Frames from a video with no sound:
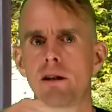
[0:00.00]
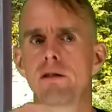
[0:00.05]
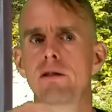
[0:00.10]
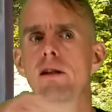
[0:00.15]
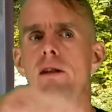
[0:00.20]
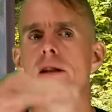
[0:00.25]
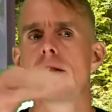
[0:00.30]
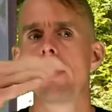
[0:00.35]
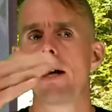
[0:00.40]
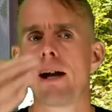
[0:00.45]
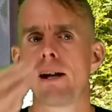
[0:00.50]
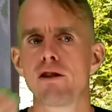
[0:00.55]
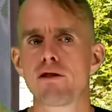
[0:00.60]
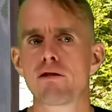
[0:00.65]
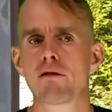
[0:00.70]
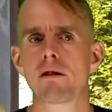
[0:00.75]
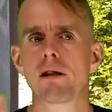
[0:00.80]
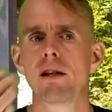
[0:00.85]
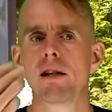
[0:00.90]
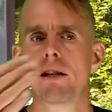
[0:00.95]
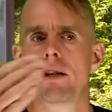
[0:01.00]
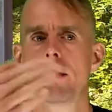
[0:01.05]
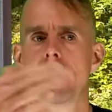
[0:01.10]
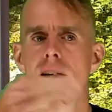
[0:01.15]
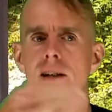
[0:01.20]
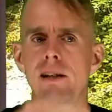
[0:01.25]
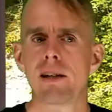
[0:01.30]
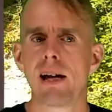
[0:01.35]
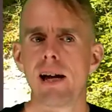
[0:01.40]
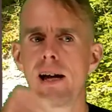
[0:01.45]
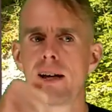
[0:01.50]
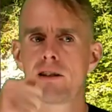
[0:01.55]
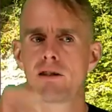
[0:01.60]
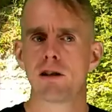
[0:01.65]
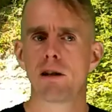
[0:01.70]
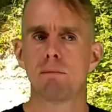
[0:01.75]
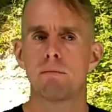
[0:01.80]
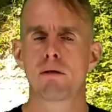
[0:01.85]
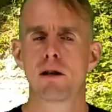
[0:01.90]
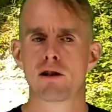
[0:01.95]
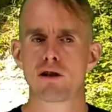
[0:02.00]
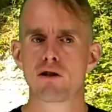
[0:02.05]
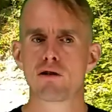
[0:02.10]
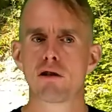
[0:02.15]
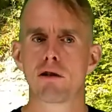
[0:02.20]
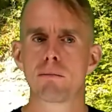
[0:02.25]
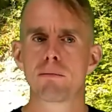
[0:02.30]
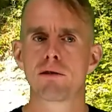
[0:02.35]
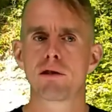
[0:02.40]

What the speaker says: than the entry and the exit pressure drop.